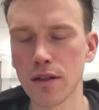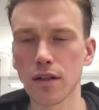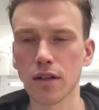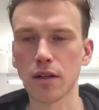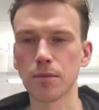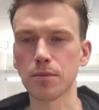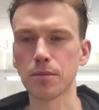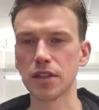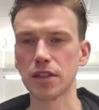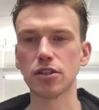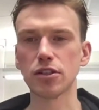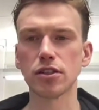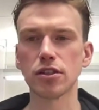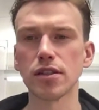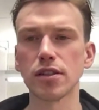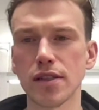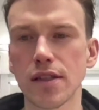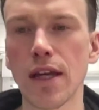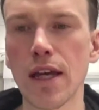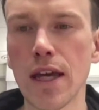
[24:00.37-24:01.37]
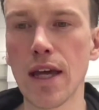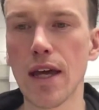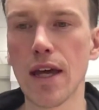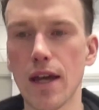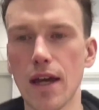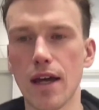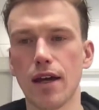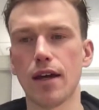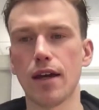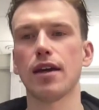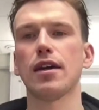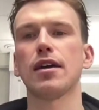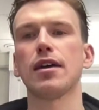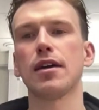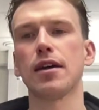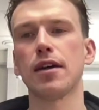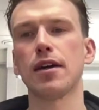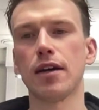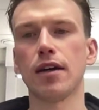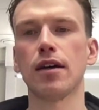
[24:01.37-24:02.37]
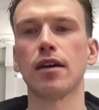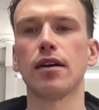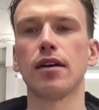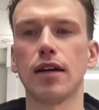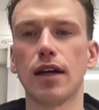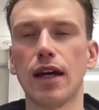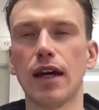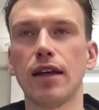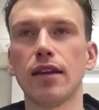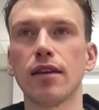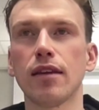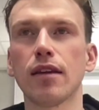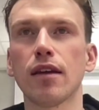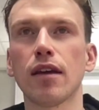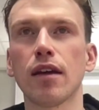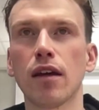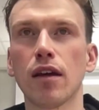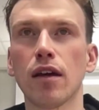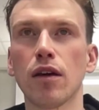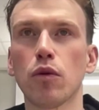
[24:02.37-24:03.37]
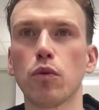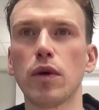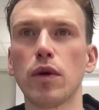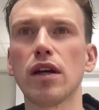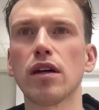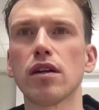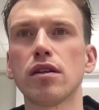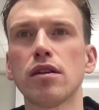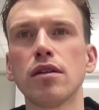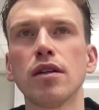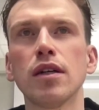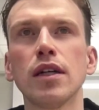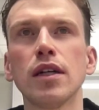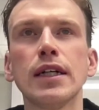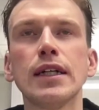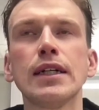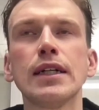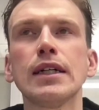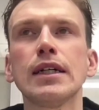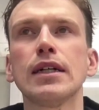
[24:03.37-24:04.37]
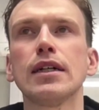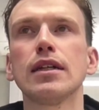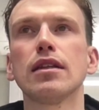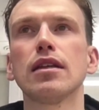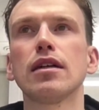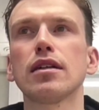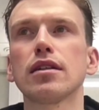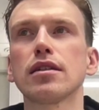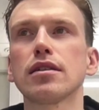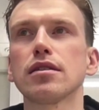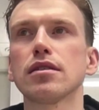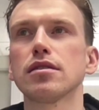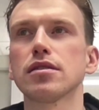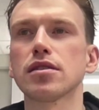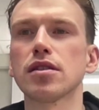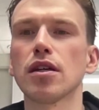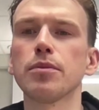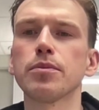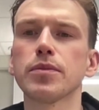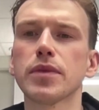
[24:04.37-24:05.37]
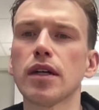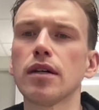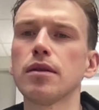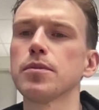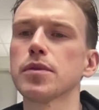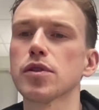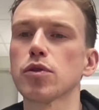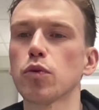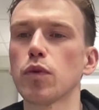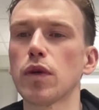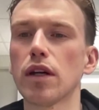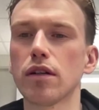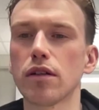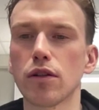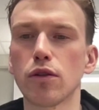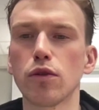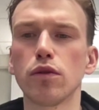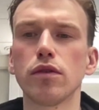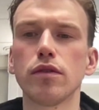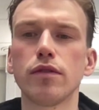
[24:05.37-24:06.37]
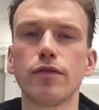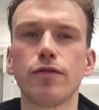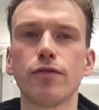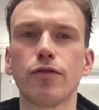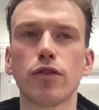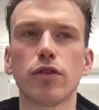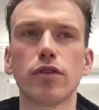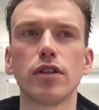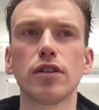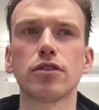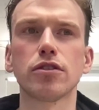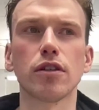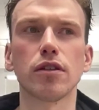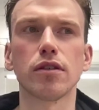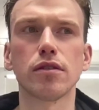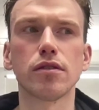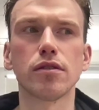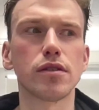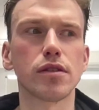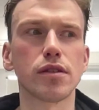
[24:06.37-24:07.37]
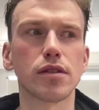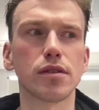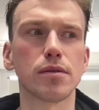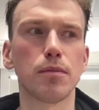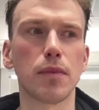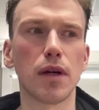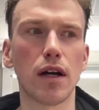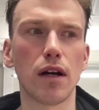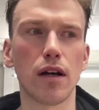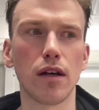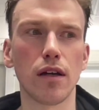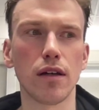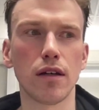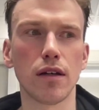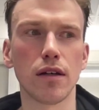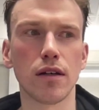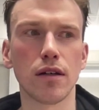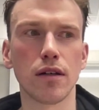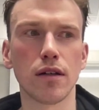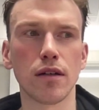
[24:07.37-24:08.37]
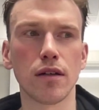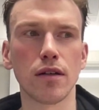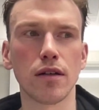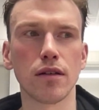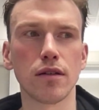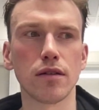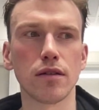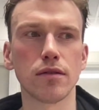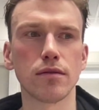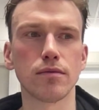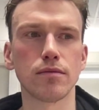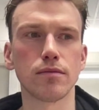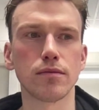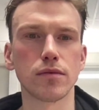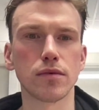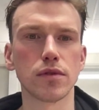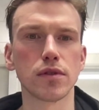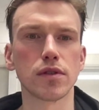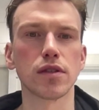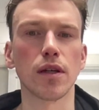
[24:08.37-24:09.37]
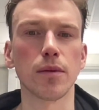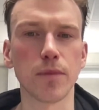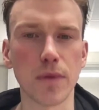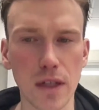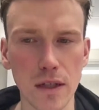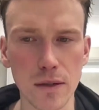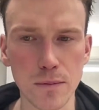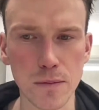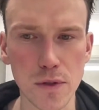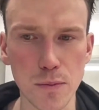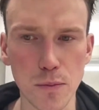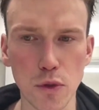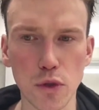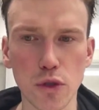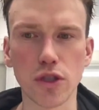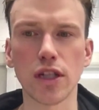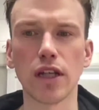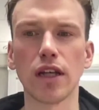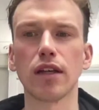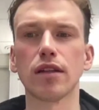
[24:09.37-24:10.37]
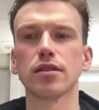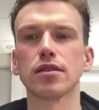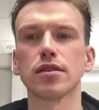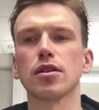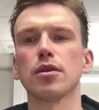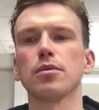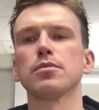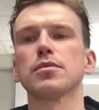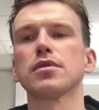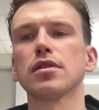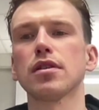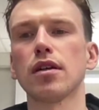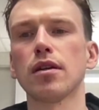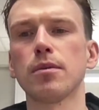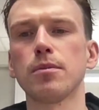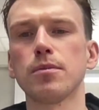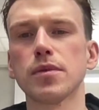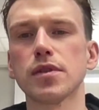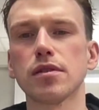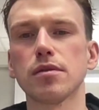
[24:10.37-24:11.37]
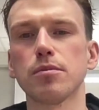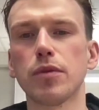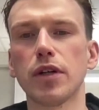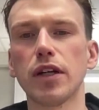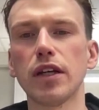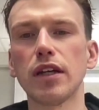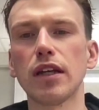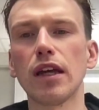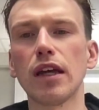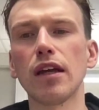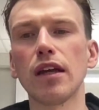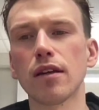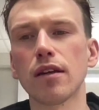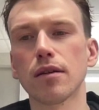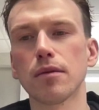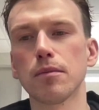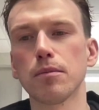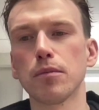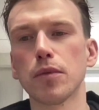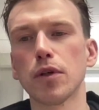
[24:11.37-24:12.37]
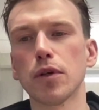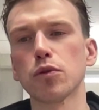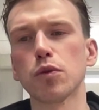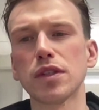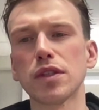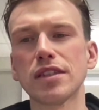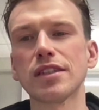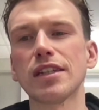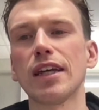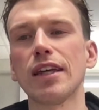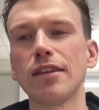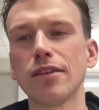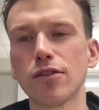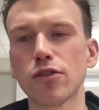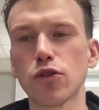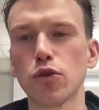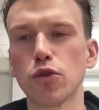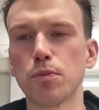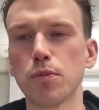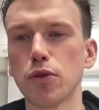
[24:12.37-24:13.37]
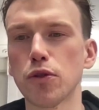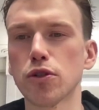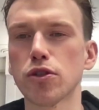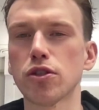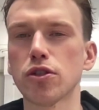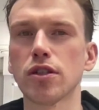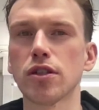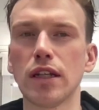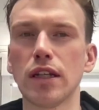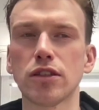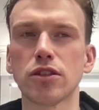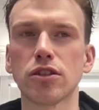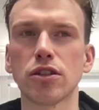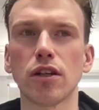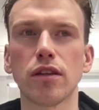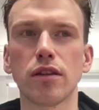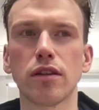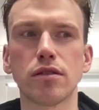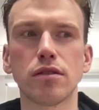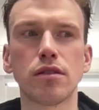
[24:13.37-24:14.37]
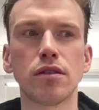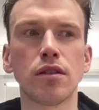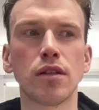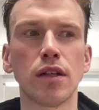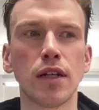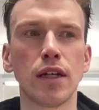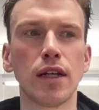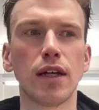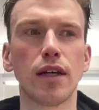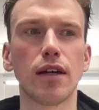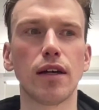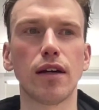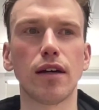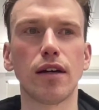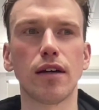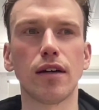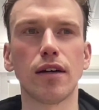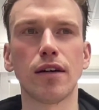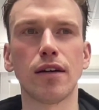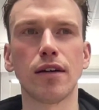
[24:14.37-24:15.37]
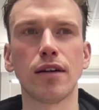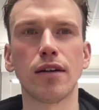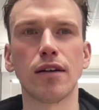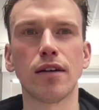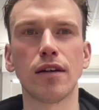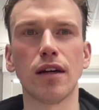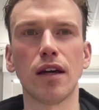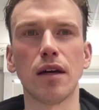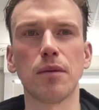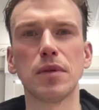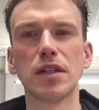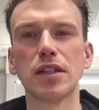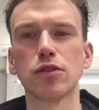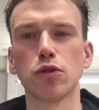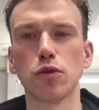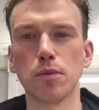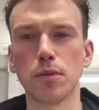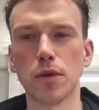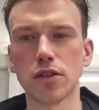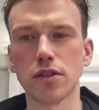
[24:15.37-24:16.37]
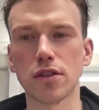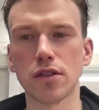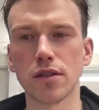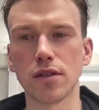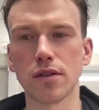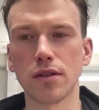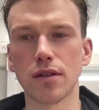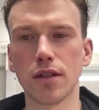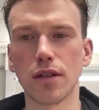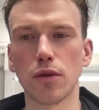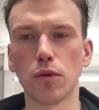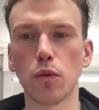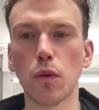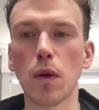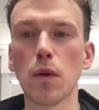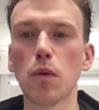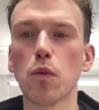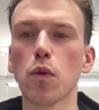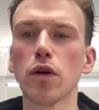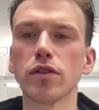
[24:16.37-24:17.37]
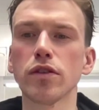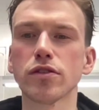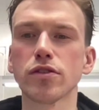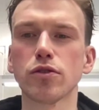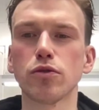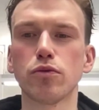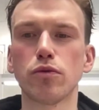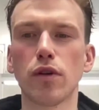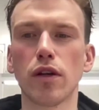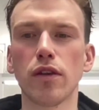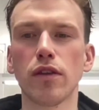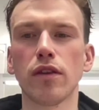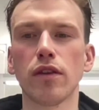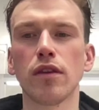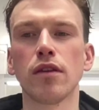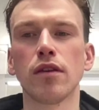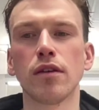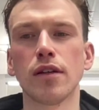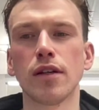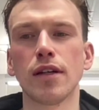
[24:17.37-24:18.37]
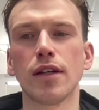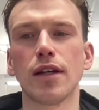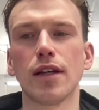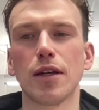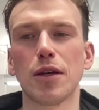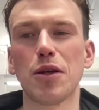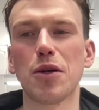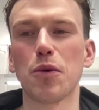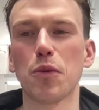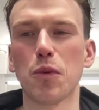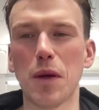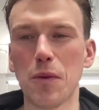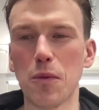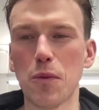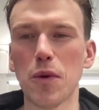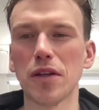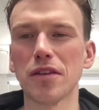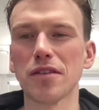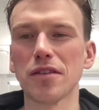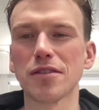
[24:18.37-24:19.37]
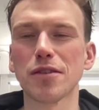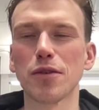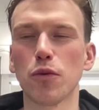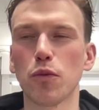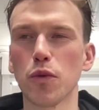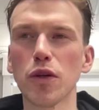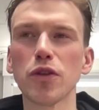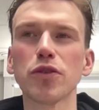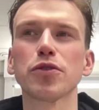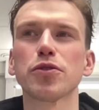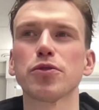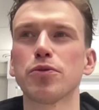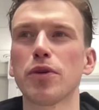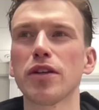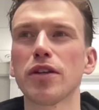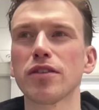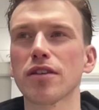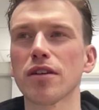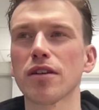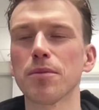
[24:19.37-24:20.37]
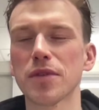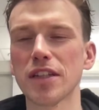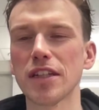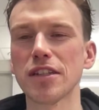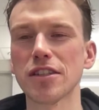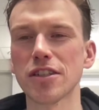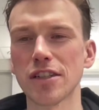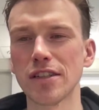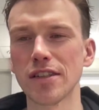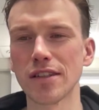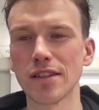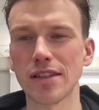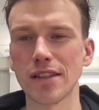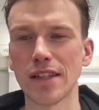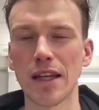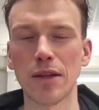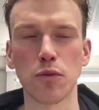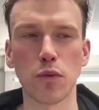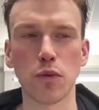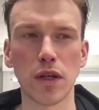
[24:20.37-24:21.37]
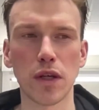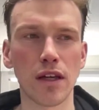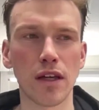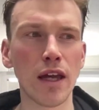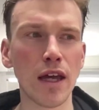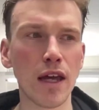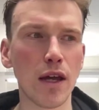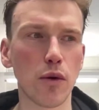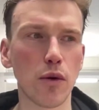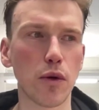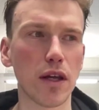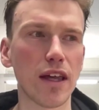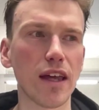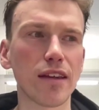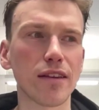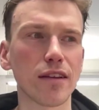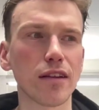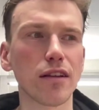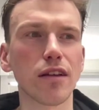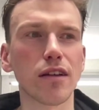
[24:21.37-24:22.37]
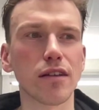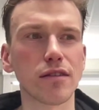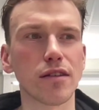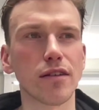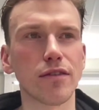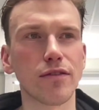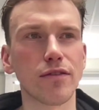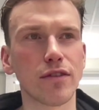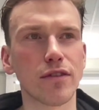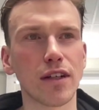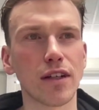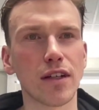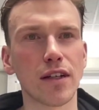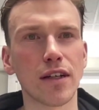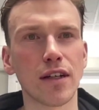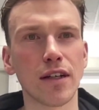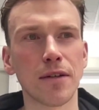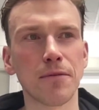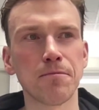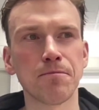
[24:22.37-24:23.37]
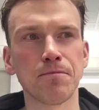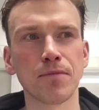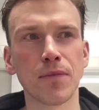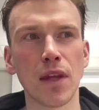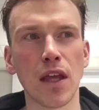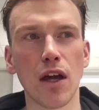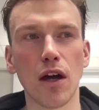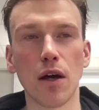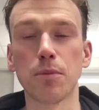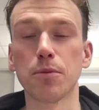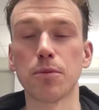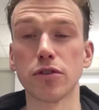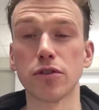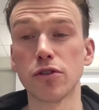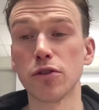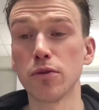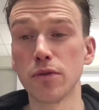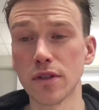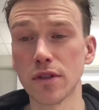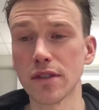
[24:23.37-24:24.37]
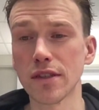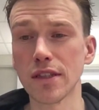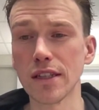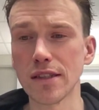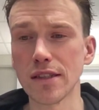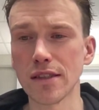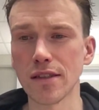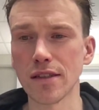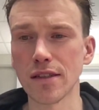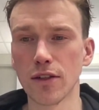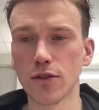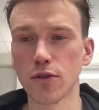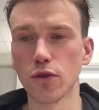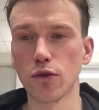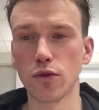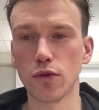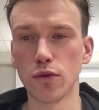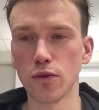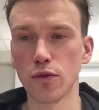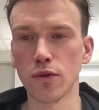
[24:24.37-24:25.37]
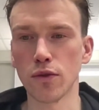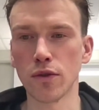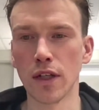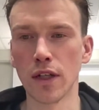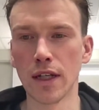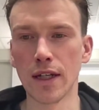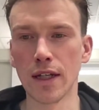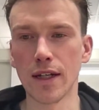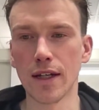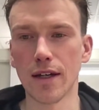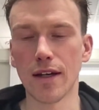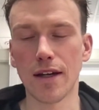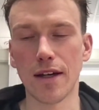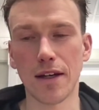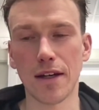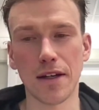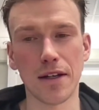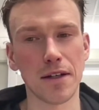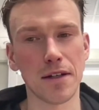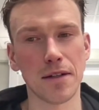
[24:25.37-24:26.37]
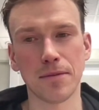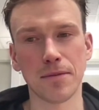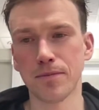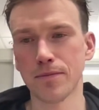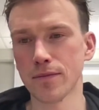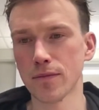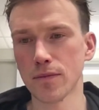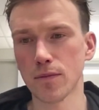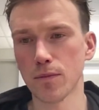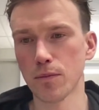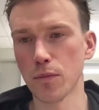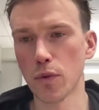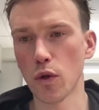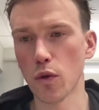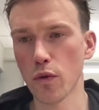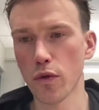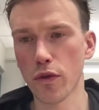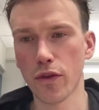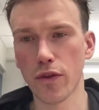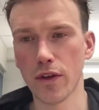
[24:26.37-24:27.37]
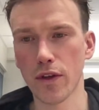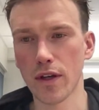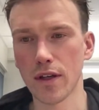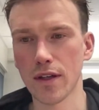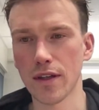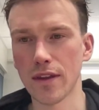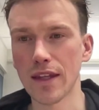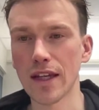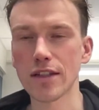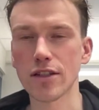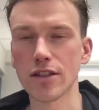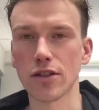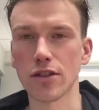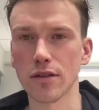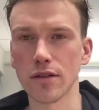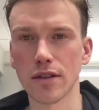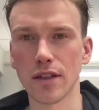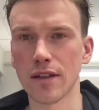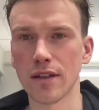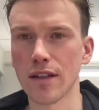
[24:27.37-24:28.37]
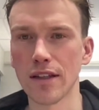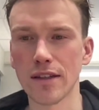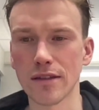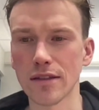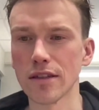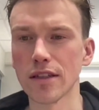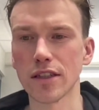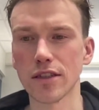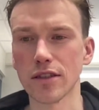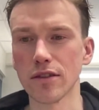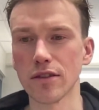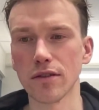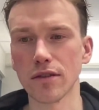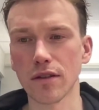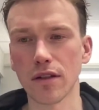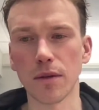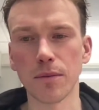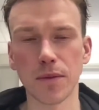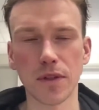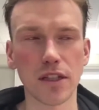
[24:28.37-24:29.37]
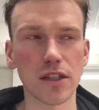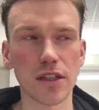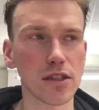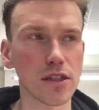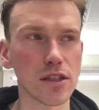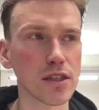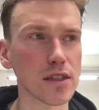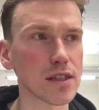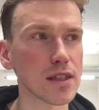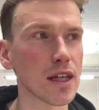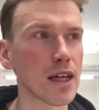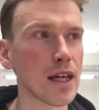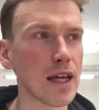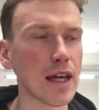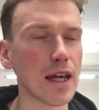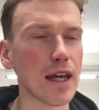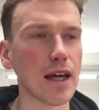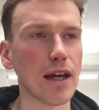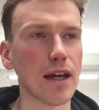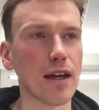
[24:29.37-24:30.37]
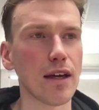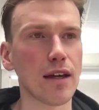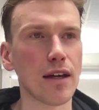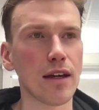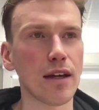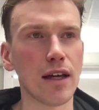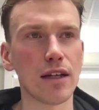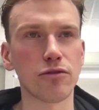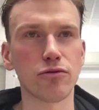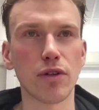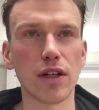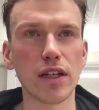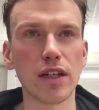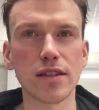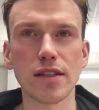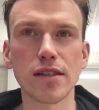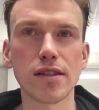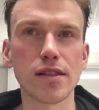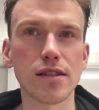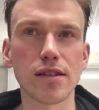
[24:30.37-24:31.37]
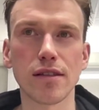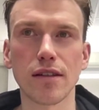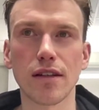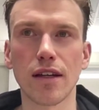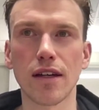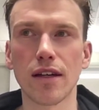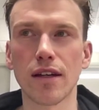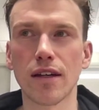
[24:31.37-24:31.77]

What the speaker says: competitions, and we are like sometimes we are good for each others by sometimes pushing and sometimes breaking, but we tend to push each other a bit too much. We want to run, we want to run competitions, and we get a lot of opportunities to do both national and international competitions and races.